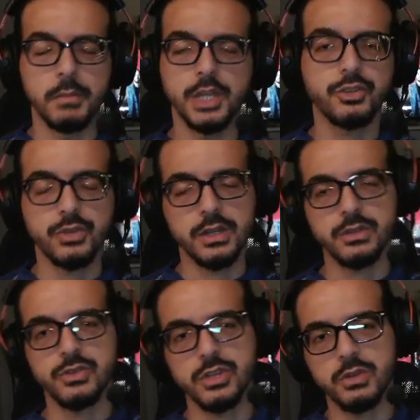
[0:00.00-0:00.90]
Make sure,
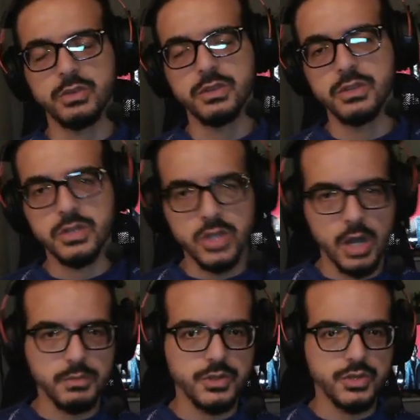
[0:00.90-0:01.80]
guys, to share with us in the
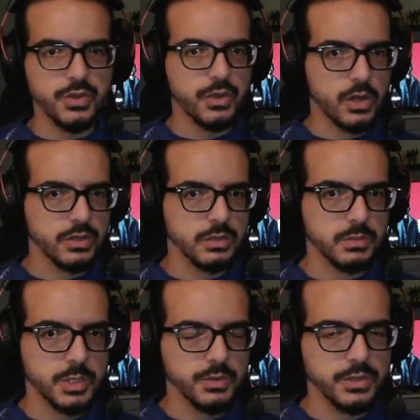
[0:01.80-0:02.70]
comments your thoughts
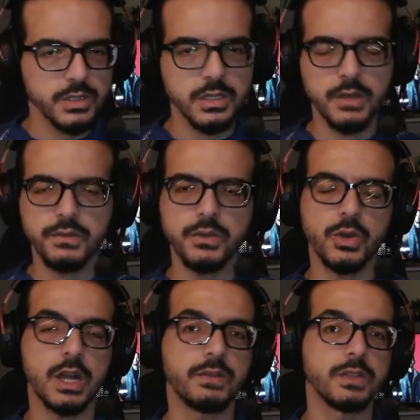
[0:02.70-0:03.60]
about this. If
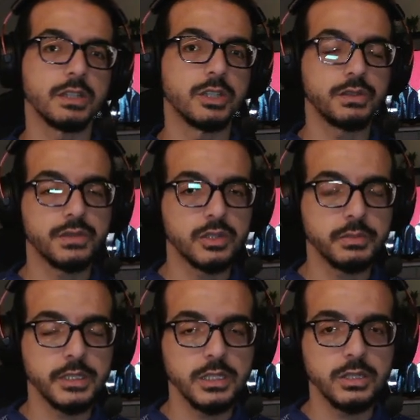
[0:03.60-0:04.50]
you're having a
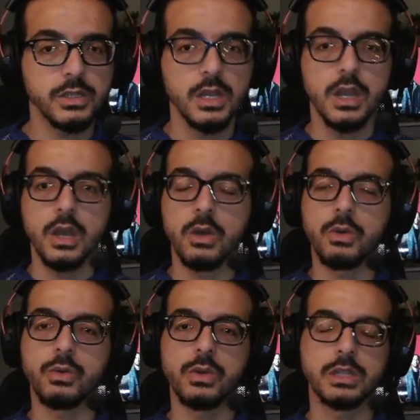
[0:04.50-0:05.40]
different opinion
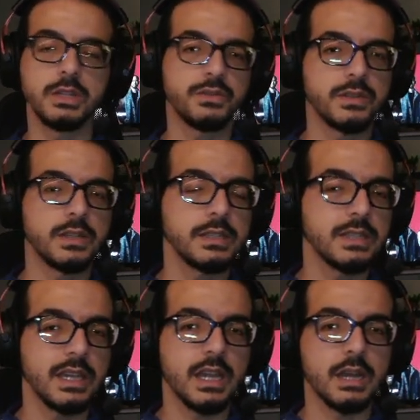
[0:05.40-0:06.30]
or a different
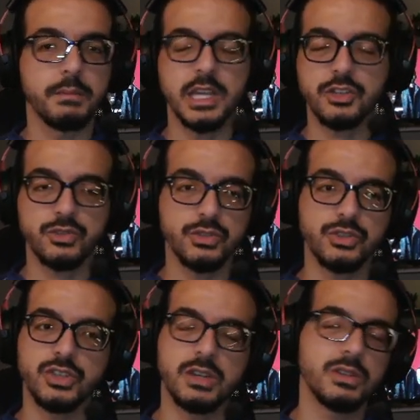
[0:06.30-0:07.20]
idea, make sure
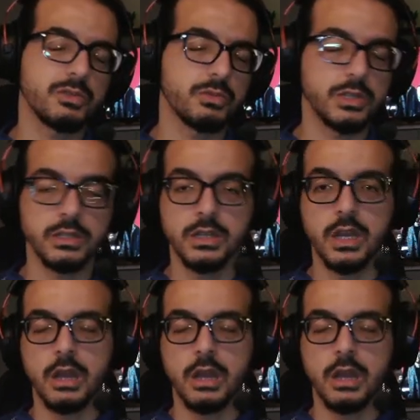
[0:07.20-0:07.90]
to share it as well.